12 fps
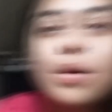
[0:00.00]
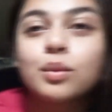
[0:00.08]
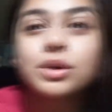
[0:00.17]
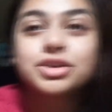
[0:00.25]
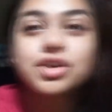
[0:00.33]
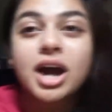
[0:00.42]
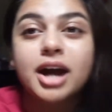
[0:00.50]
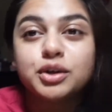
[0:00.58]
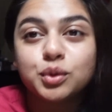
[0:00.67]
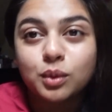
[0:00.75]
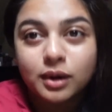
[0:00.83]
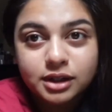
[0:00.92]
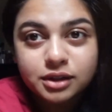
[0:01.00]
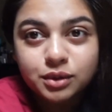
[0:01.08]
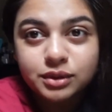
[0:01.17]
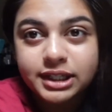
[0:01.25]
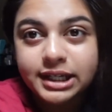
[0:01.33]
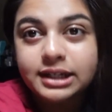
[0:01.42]
which I do want to
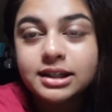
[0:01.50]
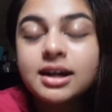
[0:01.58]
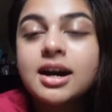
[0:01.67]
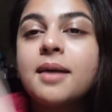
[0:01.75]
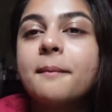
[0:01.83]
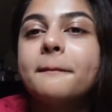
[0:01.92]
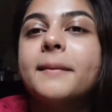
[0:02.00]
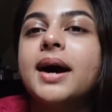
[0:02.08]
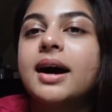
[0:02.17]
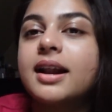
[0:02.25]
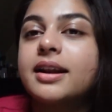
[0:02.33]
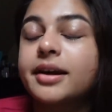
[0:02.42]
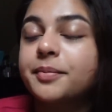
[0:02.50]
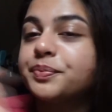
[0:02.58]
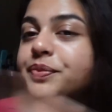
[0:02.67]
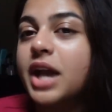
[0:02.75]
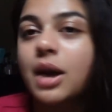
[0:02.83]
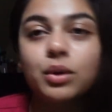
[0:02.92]
donate, but
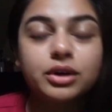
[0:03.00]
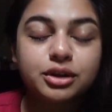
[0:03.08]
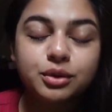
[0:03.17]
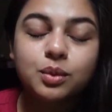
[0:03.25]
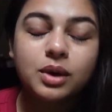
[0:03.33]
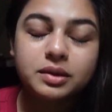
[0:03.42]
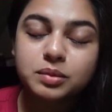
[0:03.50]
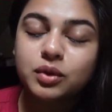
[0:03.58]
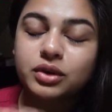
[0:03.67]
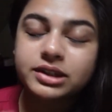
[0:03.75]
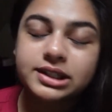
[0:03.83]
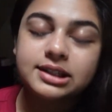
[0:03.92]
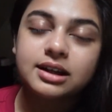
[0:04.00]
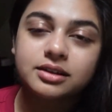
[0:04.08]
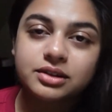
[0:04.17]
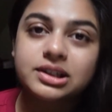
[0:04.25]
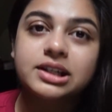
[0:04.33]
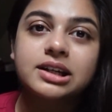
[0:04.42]
I want to do one more
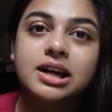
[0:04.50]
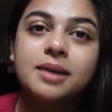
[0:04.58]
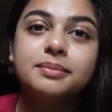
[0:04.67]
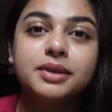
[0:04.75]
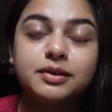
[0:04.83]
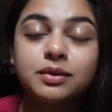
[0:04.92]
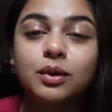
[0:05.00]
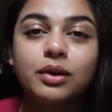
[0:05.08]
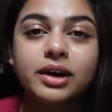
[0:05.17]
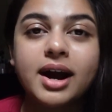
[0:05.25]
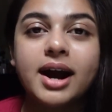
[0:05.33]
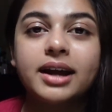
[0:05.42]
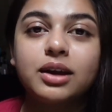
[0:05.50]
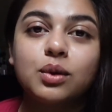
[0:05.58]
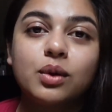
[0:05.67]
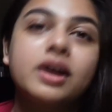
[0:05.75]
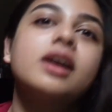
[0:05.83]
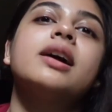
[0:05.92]
decluttering before I
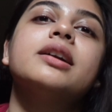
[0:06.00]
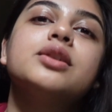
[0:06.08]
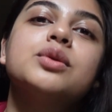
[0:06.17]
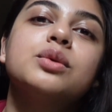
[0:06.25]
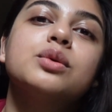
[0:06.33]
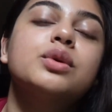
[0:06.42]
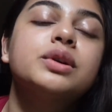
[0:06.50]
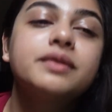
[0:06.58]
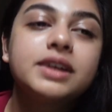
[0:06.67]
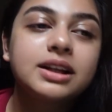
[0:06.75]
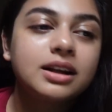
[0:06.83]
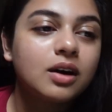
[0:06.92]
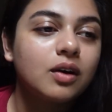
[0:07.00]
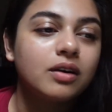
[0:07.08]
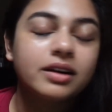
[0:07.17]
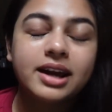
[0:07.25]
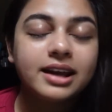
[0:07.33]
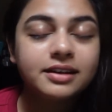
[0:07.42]
go ahead to Goodwill
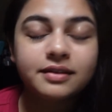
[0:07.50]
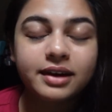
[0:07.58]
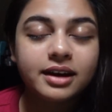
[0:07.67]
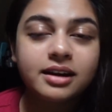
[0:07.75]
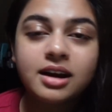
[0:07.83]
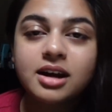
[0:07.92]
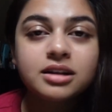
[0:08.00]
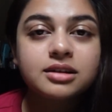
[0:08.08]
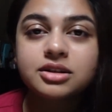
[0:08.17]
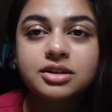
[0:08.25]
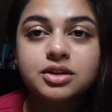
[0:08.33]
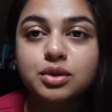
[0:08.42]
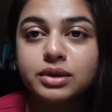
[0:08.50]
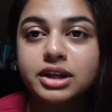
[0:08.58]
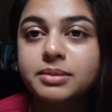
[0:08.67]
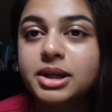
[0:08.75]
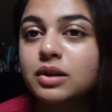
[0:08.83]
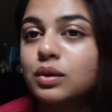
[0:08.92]
or anywhere to just donate
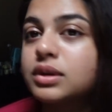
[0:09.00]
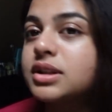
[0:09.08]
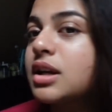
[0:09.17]
my clothes.